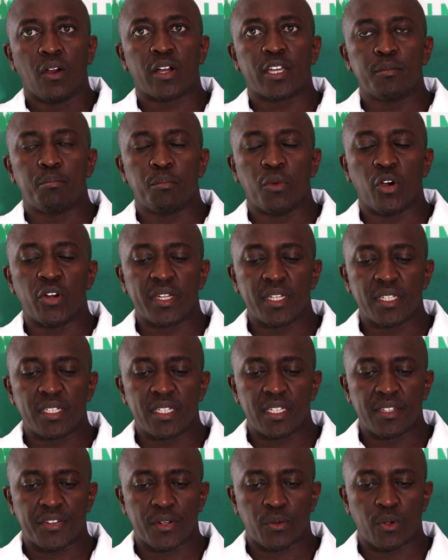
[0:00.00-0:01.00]
Good morning
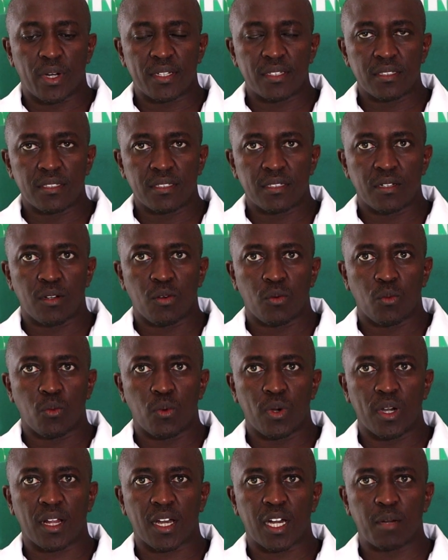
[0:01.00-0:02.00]
everyone.
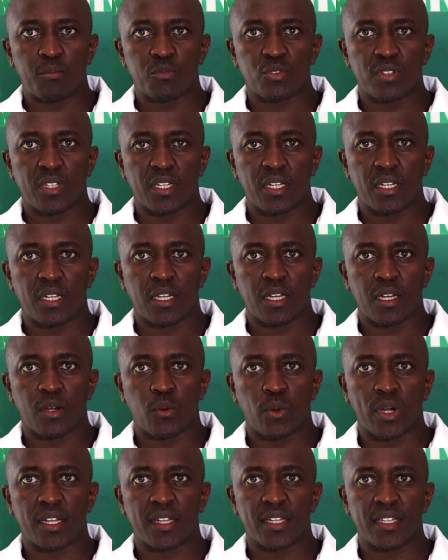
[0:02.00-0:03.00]
Welcome to the
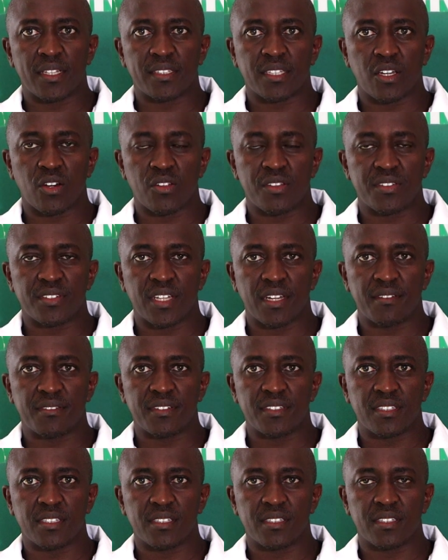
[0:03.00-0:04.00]
Wellness Health
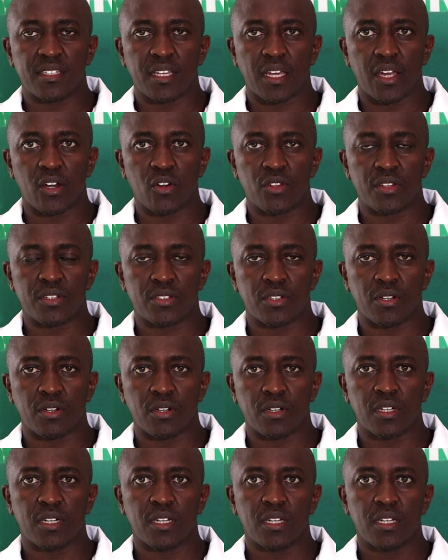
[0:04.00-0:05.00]
Services Health
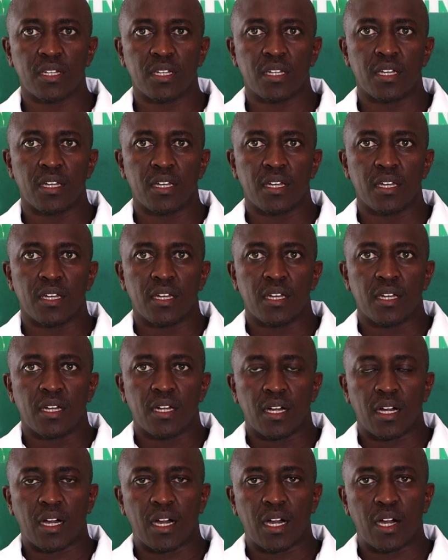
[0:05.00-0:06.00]
Talk.
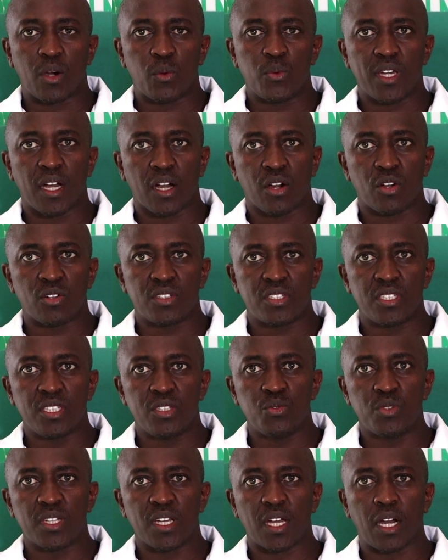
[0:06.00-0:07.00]
We are
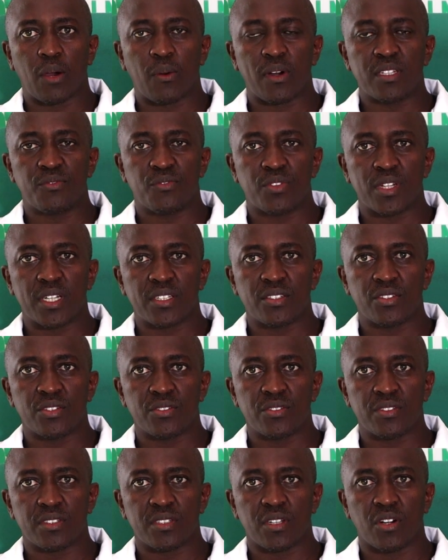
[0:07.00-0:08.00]
continuing our
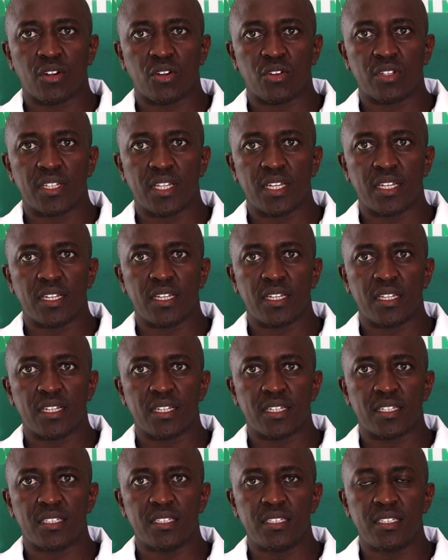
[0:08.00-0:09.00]
reflections on the
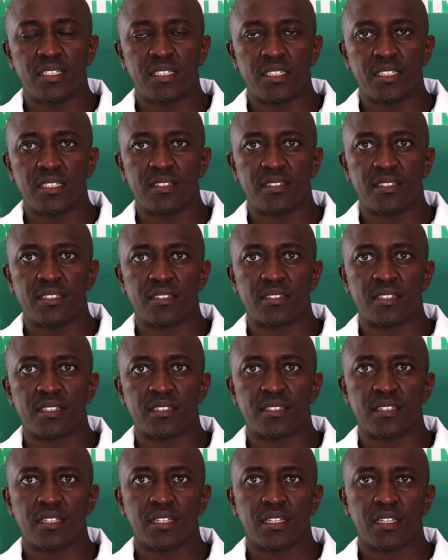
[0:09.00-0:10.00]
kidney
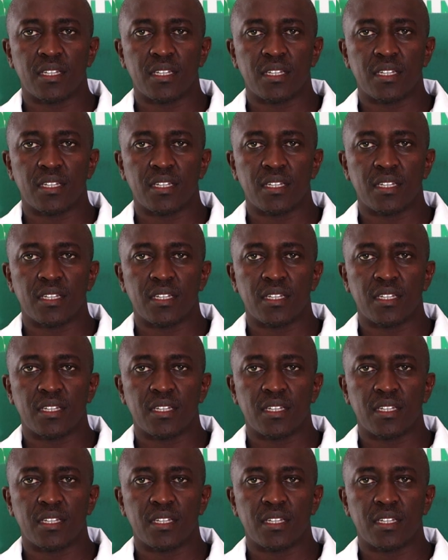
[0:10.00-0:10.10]
diseases,